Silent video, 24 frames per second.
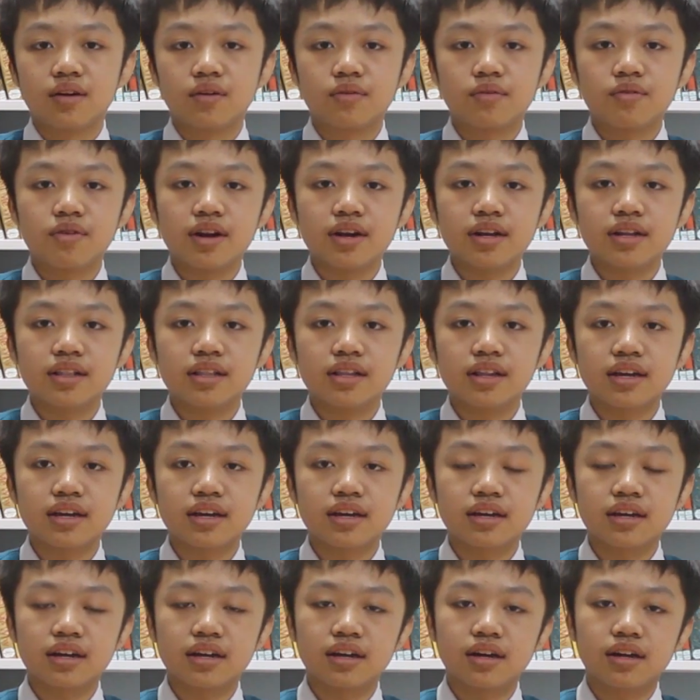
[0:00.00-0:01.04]
write
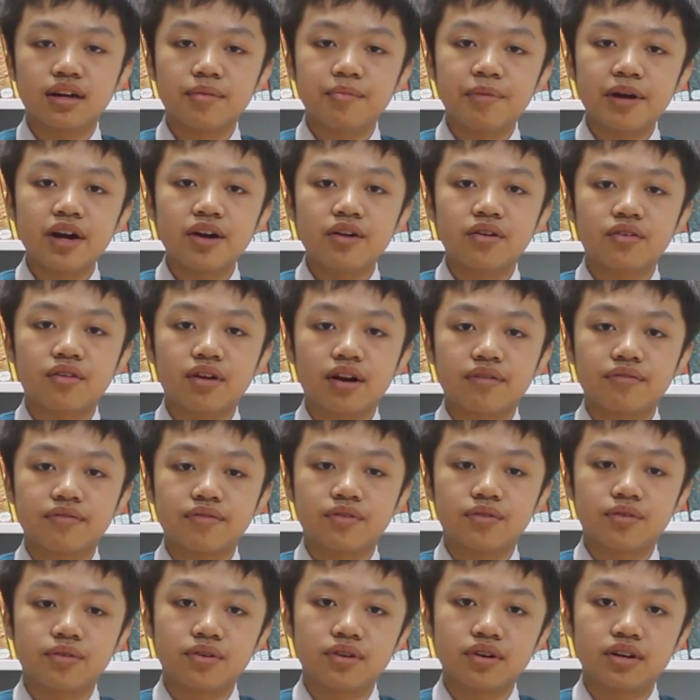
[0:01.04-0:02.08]
like a paragraph
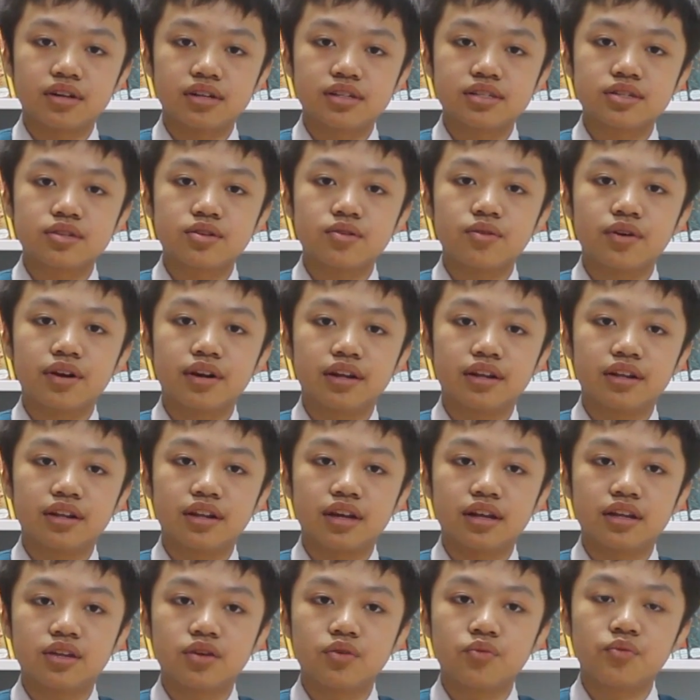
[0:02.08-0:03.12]
or a story
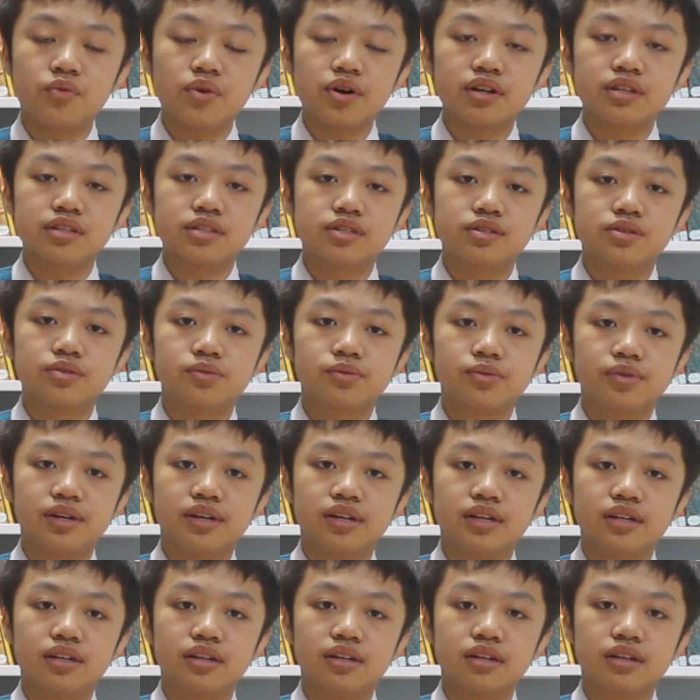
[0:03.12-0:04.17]
that you want to read.